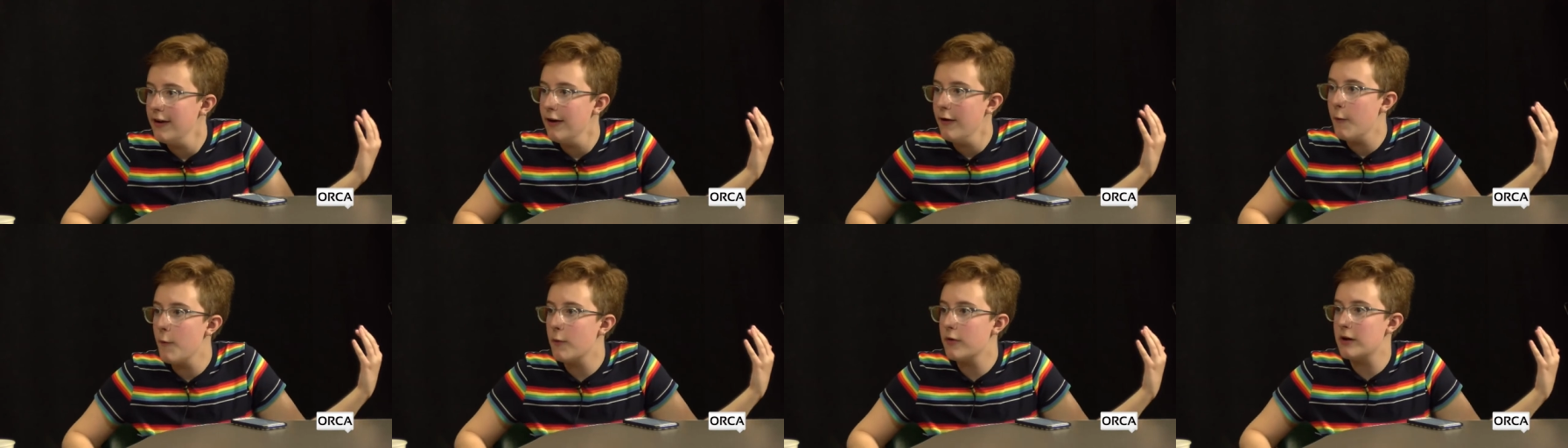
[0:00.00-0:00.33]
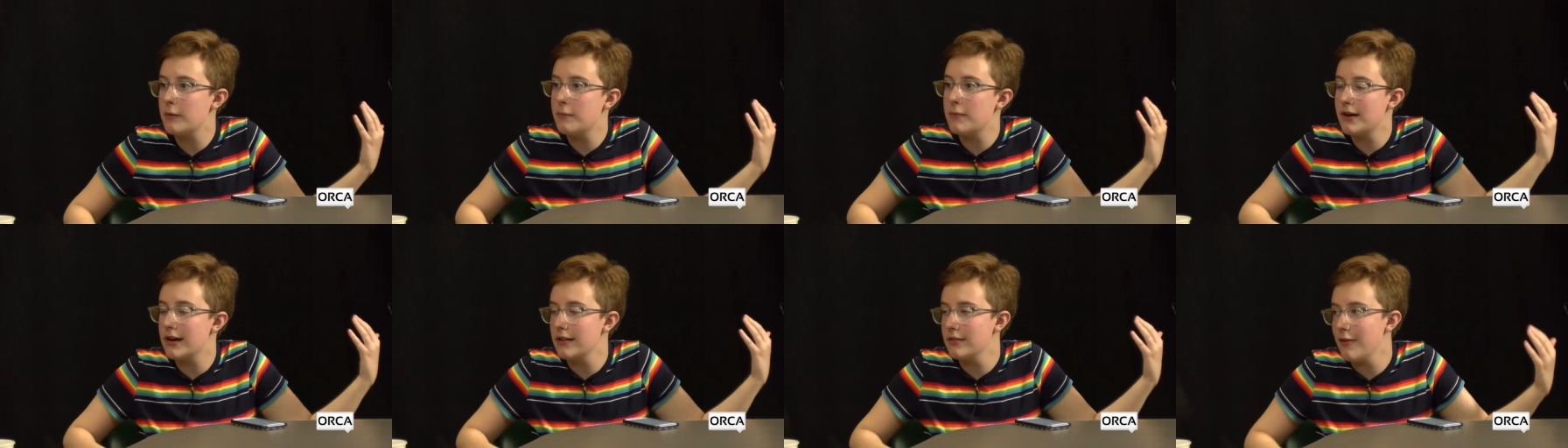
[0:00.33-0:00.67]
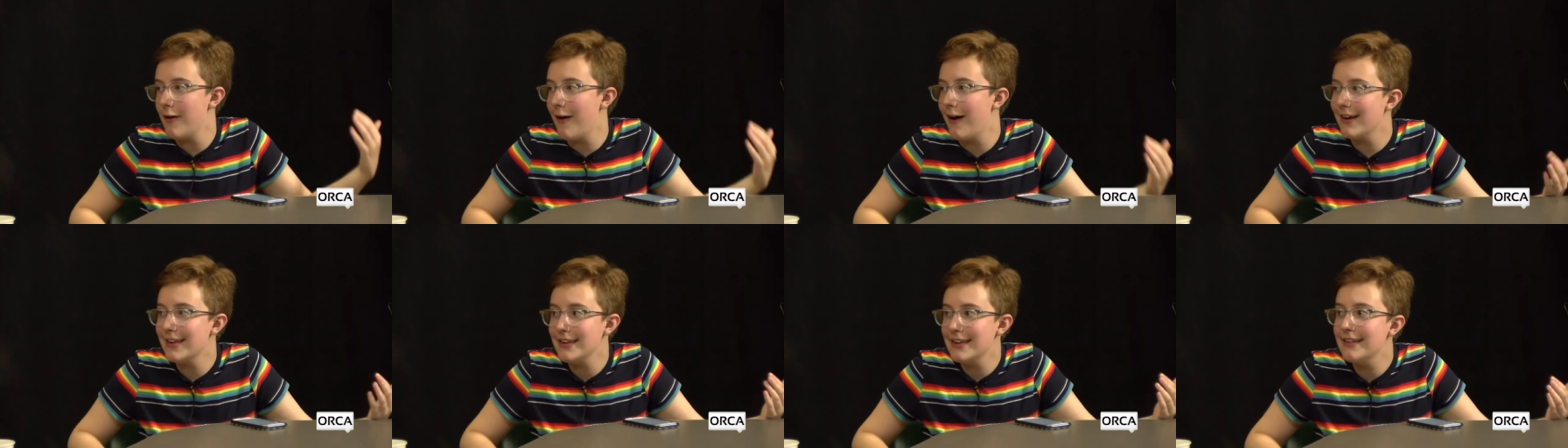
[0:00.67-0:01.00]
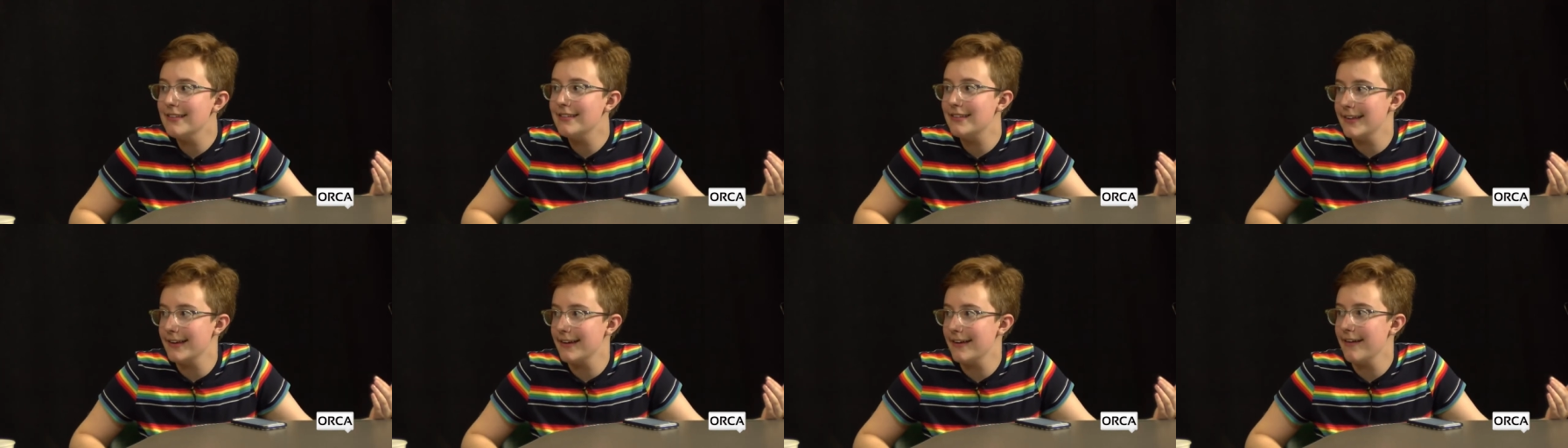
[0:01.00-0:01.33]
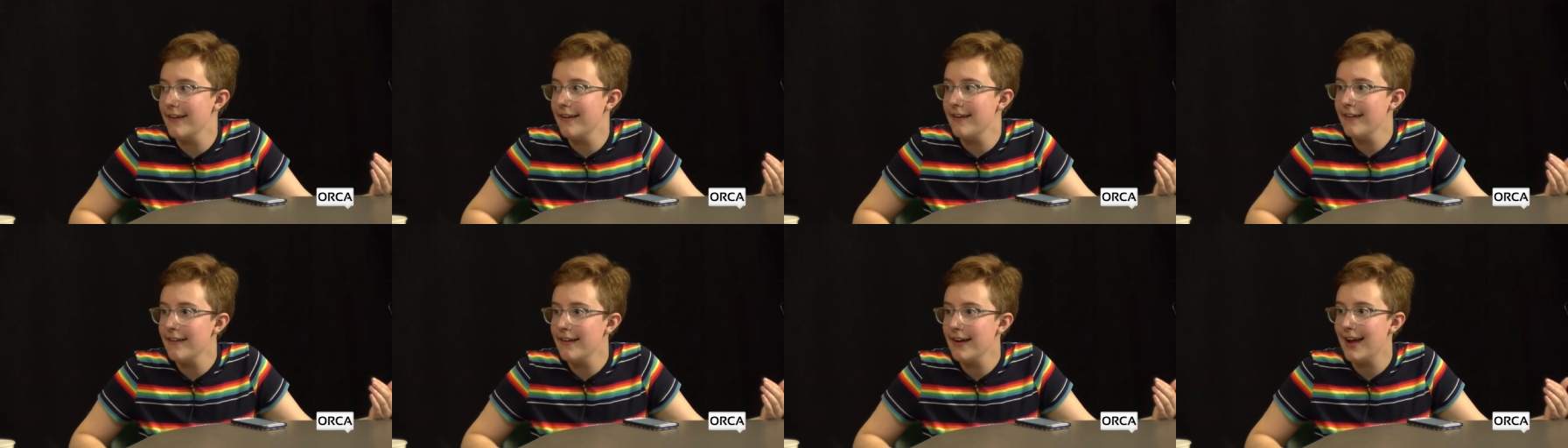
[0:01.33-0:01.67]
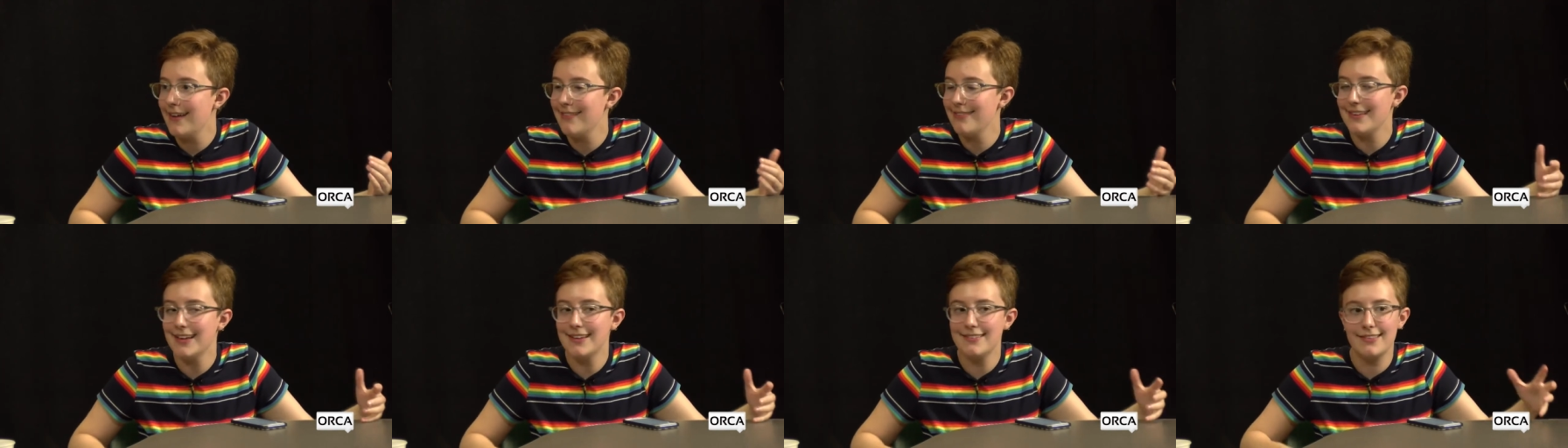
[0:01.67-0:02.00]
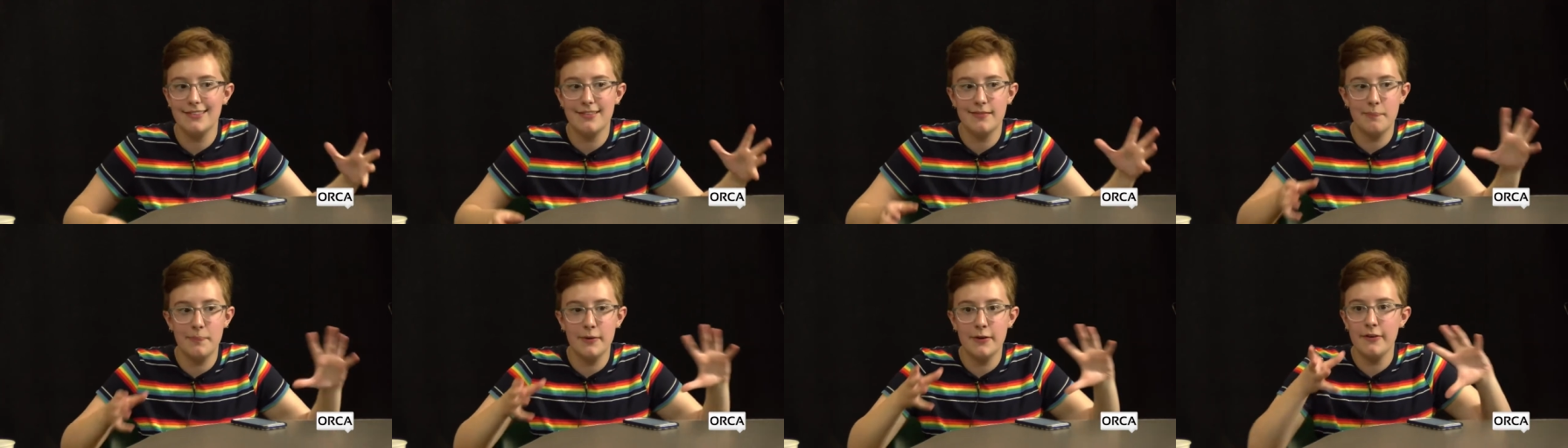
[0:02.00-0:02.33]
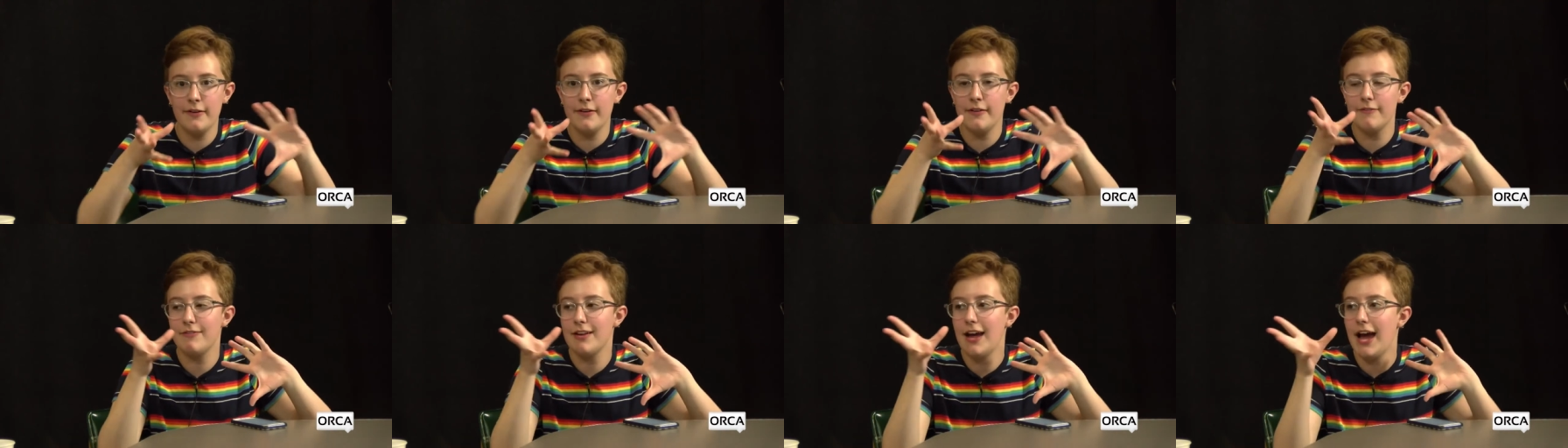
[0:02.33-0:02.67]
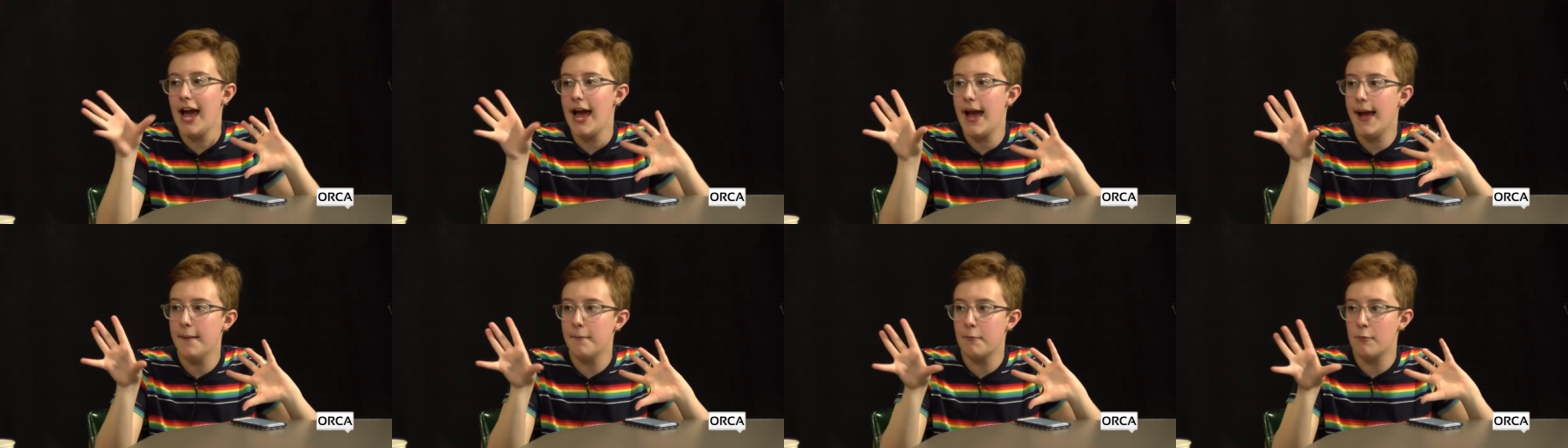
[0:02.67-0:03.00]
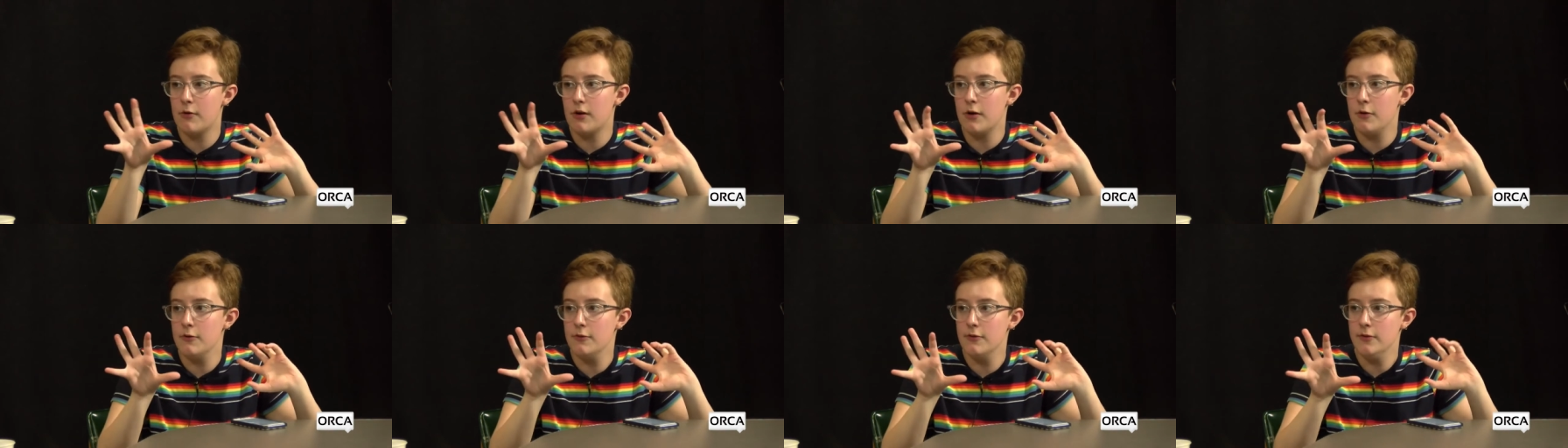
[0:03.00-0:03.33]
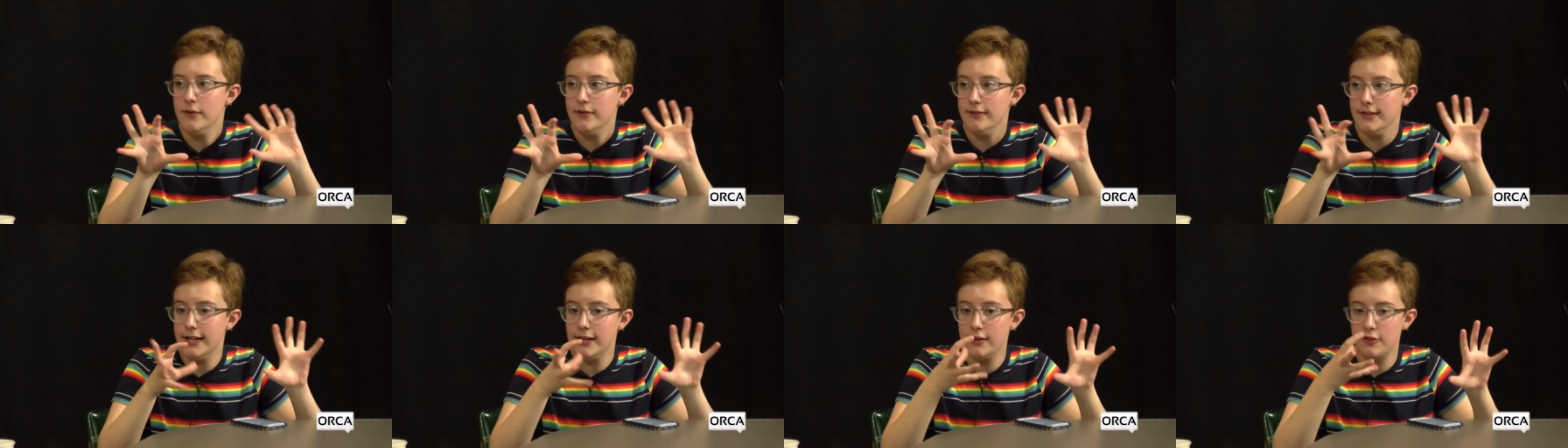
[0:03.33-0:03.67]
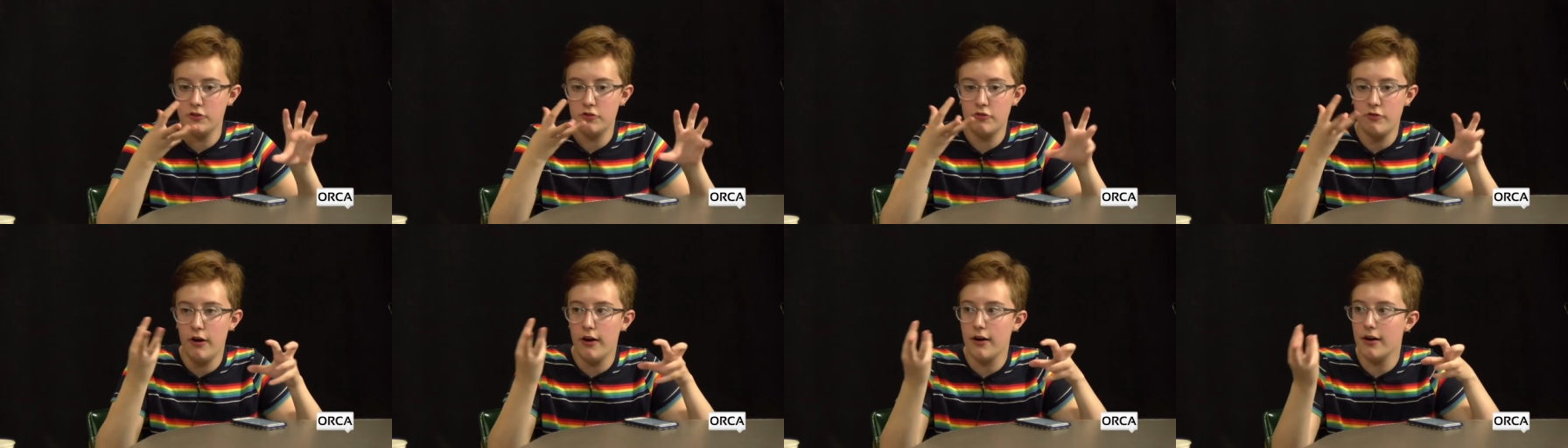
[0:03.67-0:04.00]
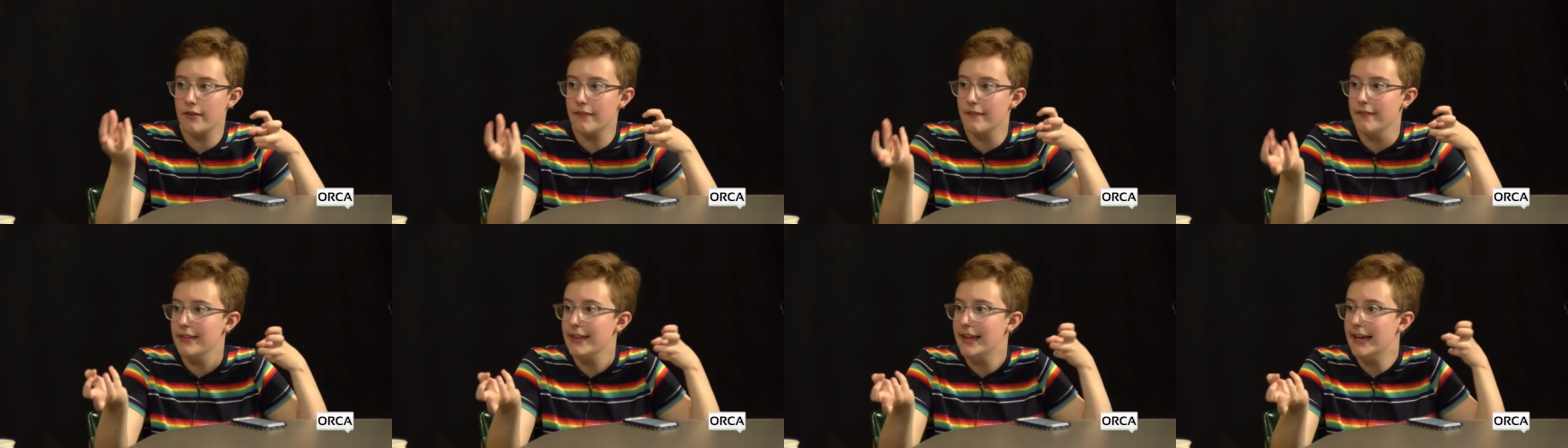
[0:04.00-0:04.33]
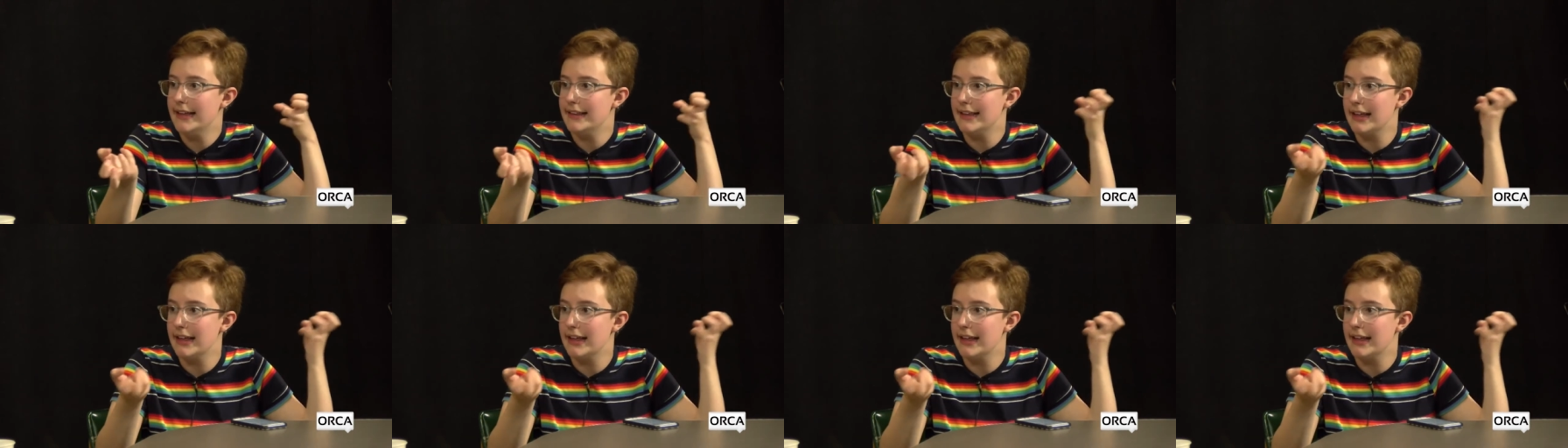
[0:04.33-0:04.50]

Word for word: would have been a lot easier. And like this period of time where I was like struggling,